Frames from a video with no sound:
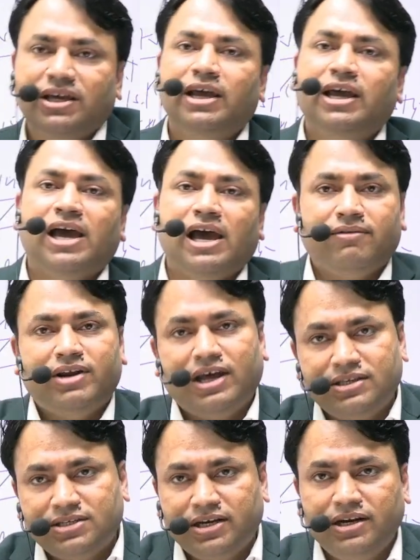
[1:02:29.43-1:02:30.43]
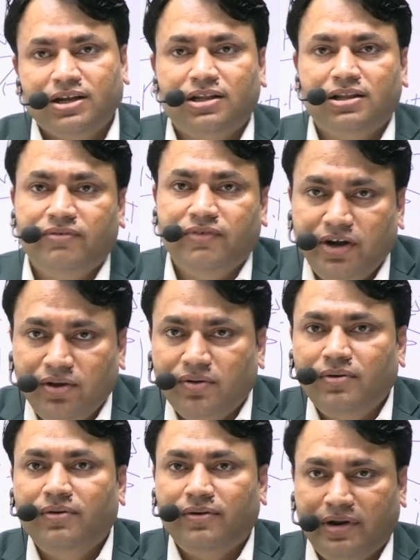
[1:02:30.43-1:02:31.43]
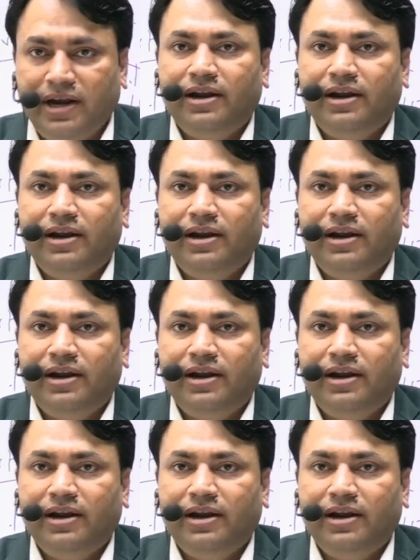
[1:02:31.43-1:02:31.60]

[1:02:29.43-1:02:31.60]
I will answer in another video, right?